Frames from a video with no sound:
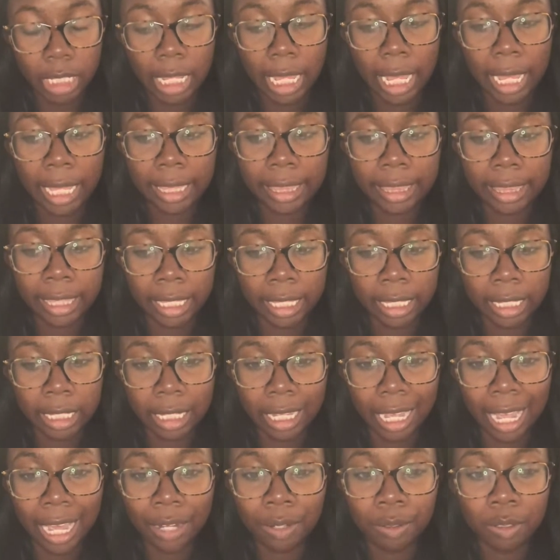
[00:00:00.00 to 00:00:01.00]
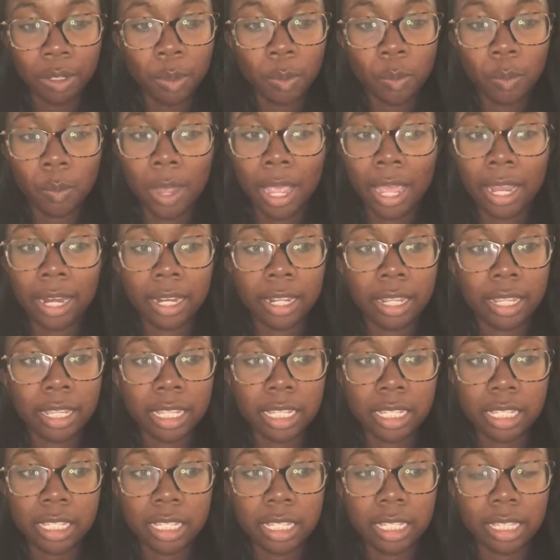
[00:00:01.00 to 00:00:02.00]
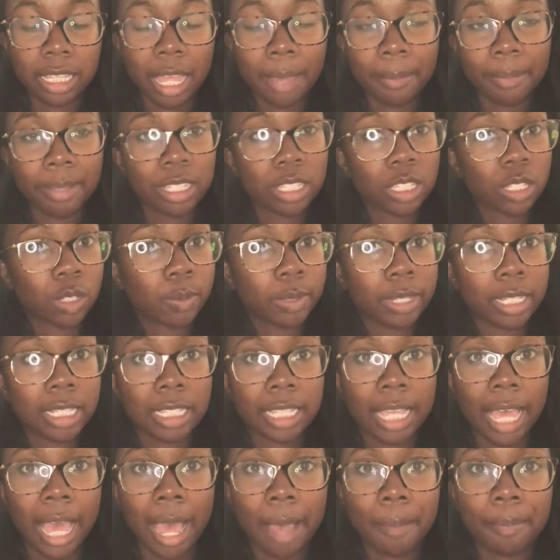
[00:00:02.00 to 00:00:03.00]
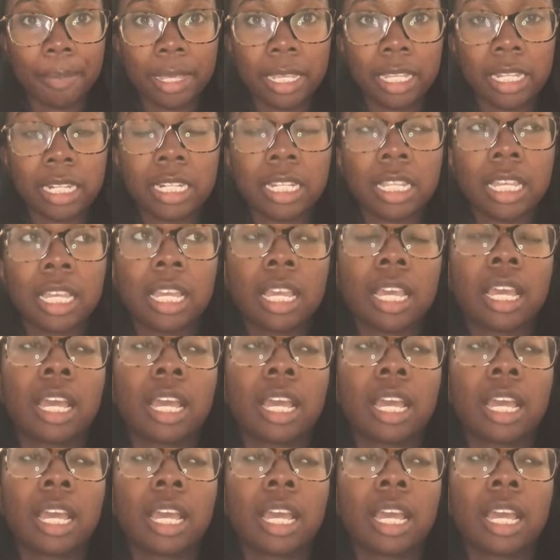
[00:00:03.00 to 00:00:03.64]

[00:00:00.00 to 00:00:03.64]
I think, I don't know when this lemon squeeze happened,